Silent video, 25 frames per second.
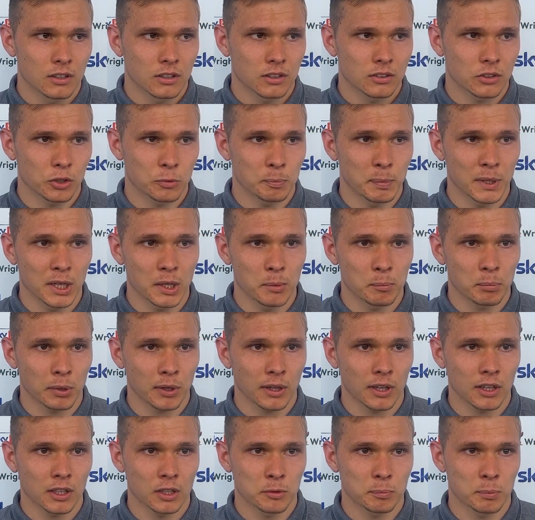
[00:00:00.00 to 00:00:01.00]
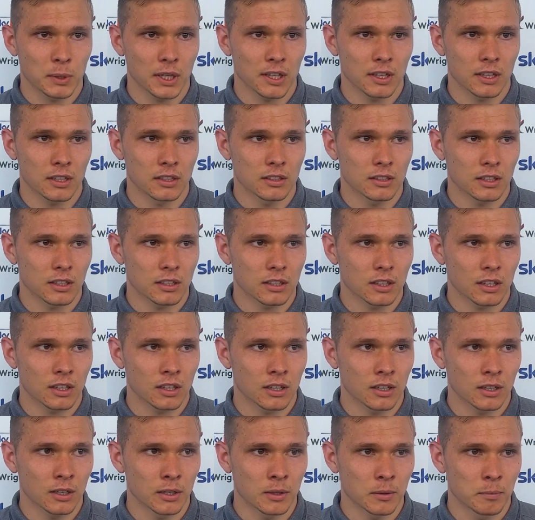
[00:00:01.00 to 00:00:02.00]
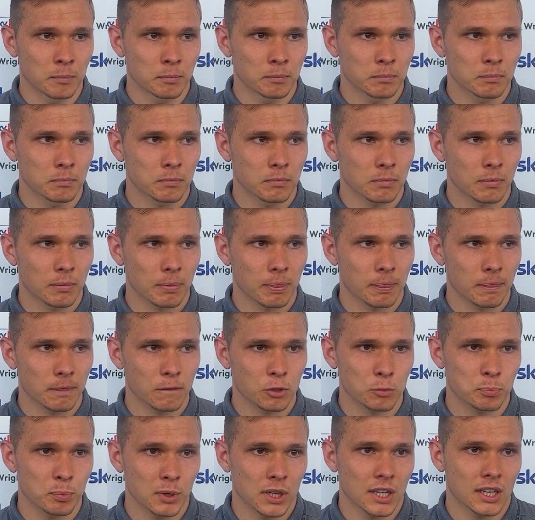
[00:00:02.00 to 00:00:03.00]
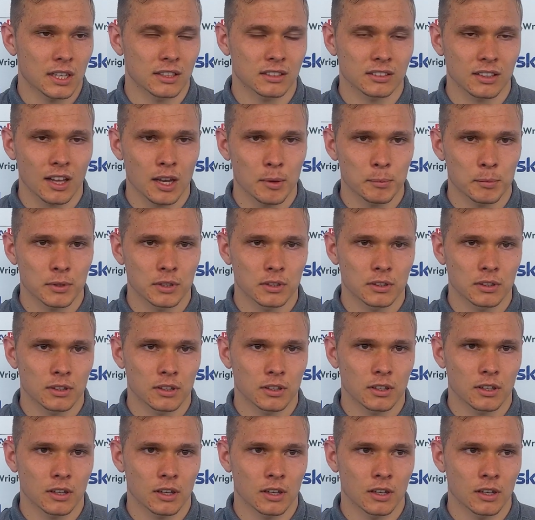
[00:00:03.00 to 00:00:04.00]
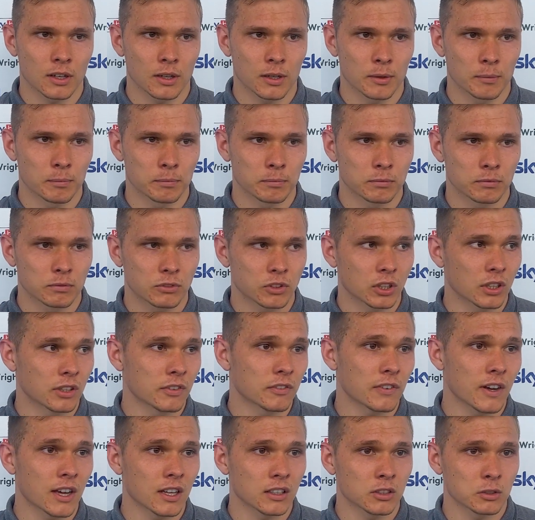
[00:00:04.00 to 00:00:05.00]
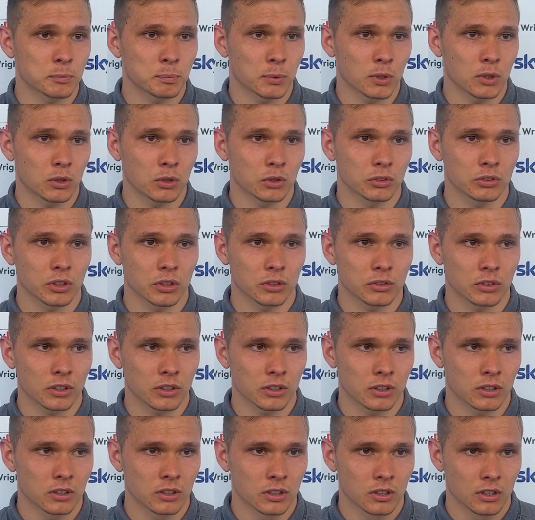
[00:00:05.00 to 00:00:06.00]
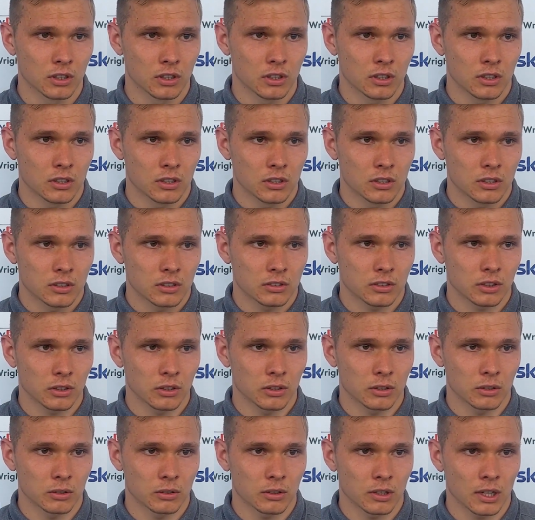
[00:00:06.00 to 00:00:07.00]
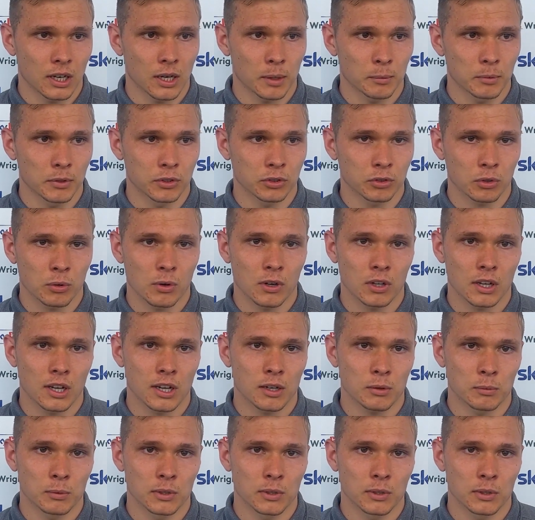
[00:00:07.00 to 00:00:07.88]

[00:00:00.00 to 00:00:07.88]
Just beating players, being just bringing excitement to the fans, but also to help the squad out